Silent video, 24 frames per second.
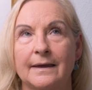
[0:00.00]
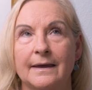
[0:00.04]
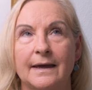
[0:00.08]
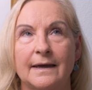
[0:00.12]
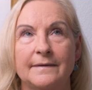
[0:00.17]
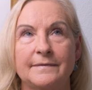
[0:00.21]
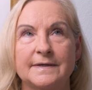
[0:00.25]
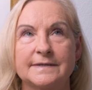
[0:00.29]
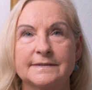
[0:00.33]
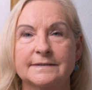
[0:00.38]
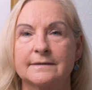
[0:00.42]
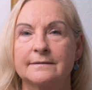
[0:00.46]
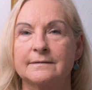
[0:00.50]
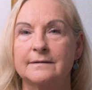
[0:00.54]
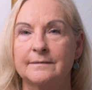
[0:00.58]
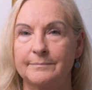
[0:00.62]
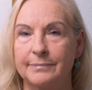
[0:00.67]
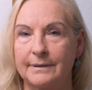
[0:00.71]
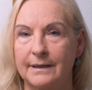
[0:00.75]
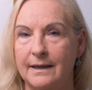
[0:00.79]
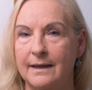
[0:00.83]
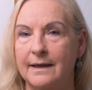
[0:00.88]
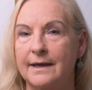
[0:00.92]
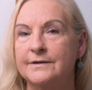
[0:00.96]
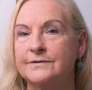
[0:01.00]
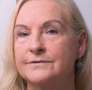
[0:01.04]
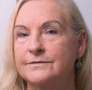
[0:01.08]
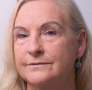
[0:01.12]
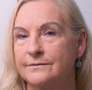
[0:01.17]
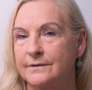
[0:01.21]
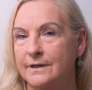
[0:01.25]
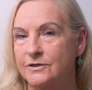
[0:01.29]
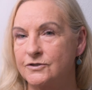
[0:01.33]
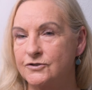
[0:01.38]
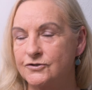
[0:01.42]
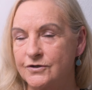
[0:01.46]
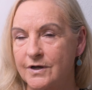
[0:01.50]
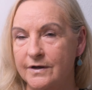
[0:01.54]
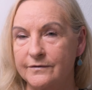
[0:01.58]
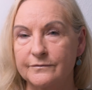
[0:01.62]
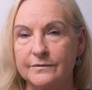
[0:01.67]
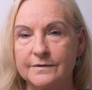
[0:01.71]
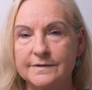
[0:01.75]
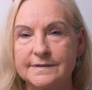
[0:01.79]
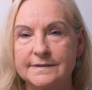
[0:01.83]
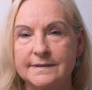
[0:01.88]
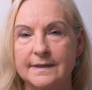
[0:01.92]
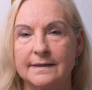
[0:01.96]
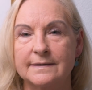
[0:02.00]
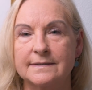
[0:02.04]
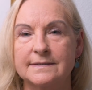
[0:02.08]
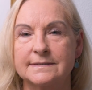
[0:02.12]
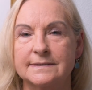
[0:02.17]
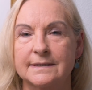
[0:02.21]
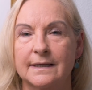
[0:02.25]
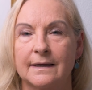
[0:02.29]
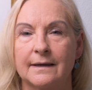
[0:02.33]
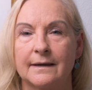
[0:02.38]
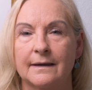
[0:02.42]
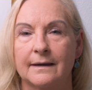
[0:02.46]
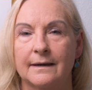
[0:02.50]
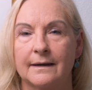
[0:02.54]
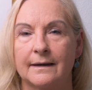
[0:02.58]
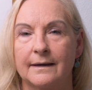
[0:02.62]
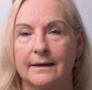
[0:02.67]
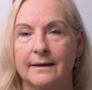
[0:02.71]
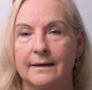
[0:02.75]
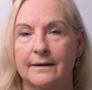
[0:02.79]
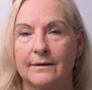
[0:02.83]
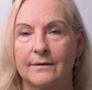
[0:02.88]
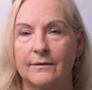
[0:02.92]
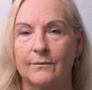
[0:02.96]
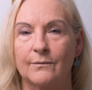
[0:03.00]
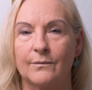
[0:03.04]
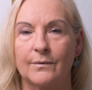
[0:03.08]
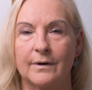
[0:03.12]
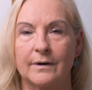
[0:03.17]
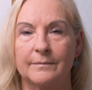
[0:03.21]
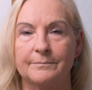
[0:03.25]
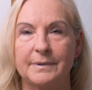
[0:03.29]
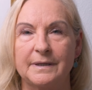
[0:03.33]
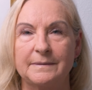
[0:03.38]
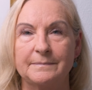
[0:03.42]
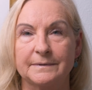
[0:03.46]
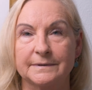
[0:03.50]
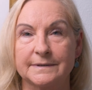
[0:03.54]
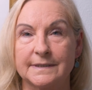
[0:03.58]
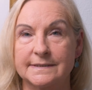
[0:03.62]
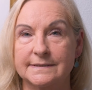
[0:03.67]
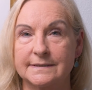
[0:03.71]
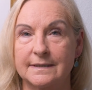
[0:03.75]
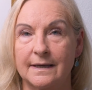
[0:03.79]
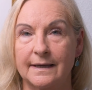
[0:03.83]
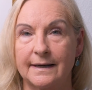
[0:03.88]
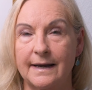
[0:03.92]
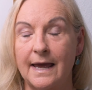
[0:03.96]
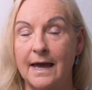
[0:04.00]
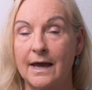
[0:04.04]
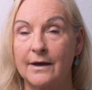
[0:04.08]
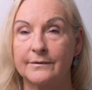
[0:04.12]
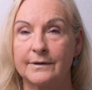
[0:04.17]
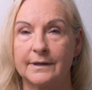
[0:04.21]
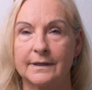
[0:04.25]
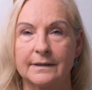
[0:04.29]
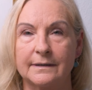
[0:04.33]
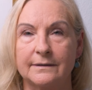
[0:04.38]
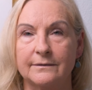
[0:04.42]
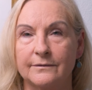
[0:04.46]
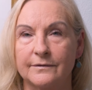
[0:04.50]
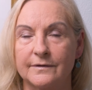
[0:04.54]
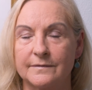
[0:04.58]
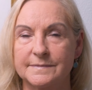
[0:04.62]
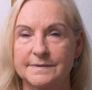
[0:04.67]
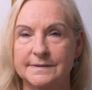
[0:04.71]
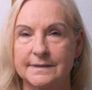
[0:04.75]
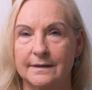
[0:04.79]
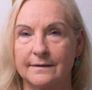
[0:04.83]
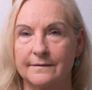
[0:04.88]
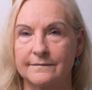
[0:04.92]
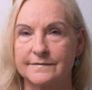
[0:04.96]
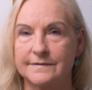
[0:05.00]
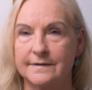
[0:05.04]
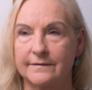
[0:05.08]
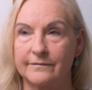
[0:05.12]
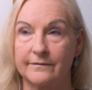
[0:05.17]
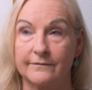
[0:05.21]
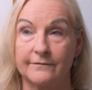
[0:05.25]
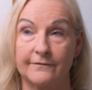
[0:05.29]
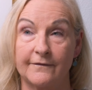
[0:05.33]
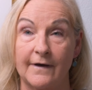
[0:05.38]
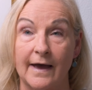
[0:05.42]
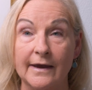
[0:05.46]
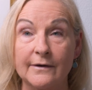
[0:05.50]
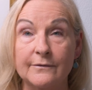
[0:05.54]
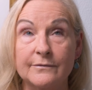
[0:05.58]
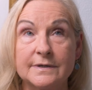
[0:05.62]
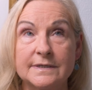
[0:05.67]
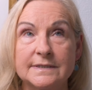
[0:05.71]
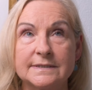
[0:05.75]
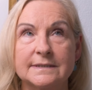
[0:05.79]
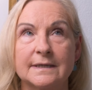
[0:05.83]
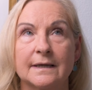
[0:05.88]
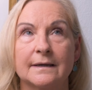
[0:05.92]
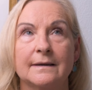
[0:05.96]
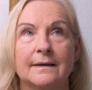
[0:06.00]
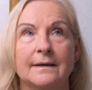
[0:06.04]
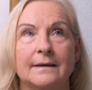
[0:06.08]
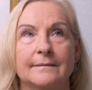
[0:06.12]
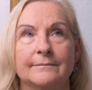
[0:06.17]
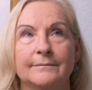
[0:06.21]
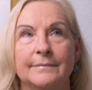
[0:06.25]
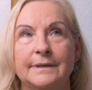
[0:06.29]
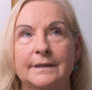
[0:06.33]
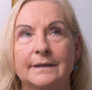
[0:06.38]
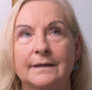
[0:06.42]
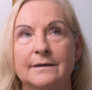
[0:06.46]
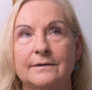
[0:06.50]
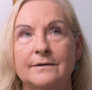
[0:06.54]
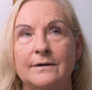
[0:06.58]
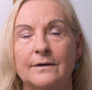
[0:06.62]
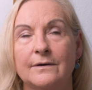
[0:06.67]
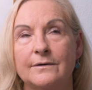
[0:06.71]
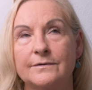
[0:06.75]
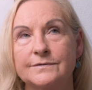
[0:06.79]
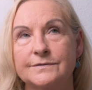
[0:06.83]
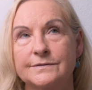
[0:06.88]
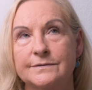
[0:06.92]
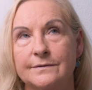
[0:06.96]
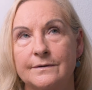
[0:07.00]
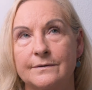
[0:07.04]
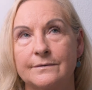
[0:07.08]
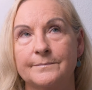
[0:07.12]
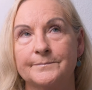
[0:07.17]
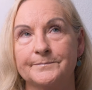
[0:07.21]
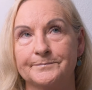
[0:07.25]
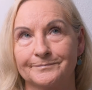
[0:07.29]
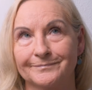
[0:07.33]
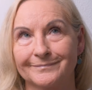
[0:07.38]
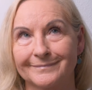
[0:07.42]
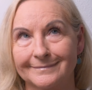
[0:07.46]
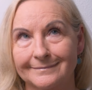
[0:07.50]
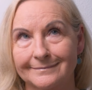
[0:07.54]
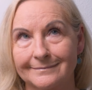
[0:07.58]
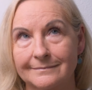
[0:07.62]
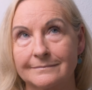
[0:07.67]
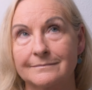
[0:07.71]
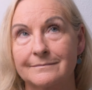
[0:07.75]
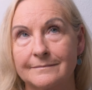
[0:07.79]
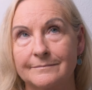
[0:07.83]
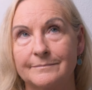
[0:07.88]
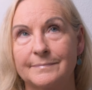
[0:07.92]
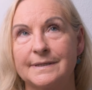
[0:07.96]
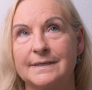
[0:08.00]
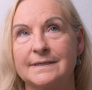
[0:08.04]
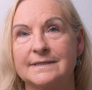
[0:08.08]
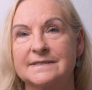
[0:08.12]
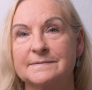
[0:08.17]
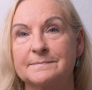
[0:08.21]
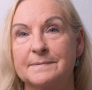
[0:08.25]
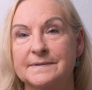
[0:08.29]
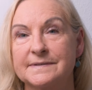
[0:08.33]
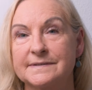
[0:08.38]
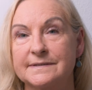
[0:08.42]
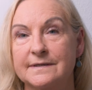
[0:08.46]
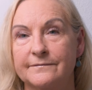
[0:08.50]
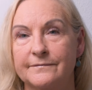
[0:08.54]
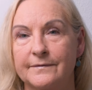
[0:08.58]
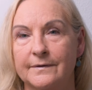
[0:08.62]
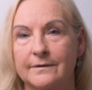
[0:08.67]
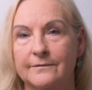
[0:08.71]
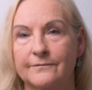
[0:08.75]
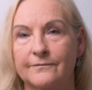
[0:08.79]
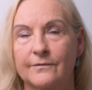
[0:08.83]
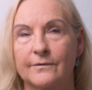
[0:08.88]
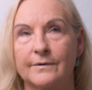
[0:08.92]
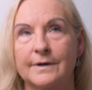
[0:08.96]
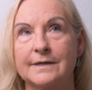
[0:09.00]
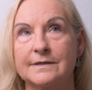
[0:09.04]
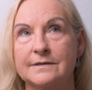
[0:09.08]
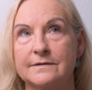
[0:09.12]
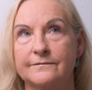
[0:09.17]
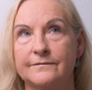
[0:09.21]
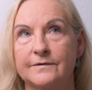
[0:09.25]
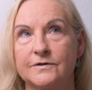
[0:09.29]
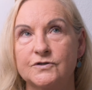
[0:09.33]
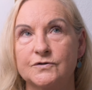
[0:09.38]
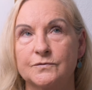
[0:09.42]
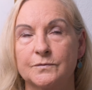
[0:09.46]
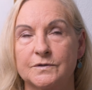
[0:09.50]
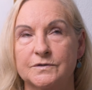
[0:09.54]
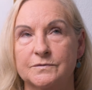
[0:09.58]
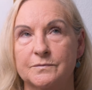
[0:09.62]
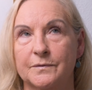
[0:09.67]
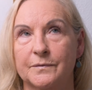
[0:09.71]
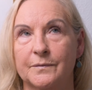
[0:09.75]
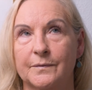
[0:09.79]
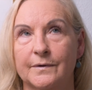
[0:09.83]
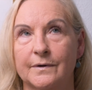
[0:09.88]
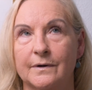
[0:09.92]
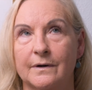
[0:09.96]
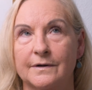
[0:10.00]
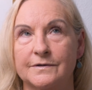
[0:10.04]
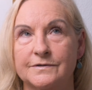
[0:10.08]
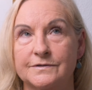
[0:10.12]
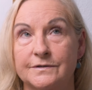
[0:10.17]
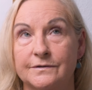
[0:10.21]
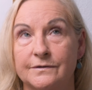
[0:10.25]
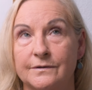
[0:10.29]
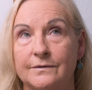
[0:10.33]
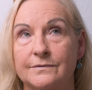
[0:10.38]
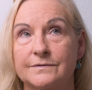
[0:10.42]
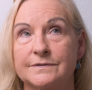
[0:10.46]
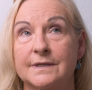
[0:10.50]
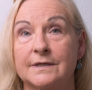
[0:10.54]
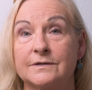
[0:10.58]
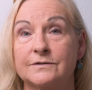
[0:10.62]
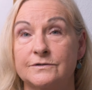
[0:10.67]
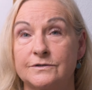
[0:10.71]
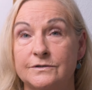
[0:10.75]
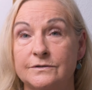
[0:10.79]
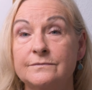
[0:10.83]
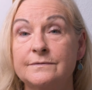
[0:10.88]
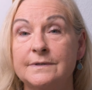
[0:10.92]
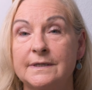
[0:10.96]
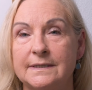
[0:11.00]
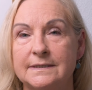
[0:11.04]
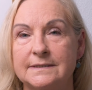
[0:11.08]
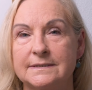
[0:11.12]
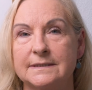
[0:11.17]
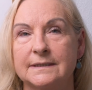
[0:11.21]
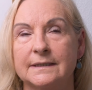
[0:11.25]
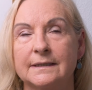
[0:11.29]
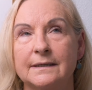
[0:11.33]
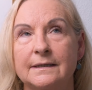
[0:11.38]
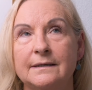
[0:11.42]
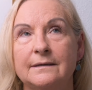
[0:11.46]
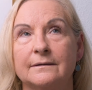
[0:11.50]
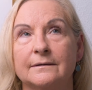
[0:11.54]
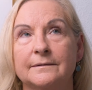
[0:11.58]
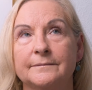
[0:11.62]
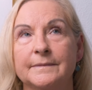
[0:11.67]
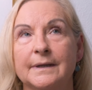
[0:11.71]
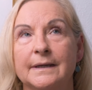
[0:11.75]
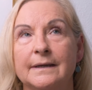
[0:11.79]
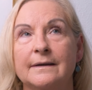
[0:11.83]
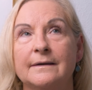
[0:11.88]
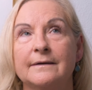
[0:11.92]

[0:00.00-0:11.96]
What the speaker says: And this can apply to a general sense where people decide how to heal themselves of the virus, but it can also be specific for individuals with regards to those that do need to heal.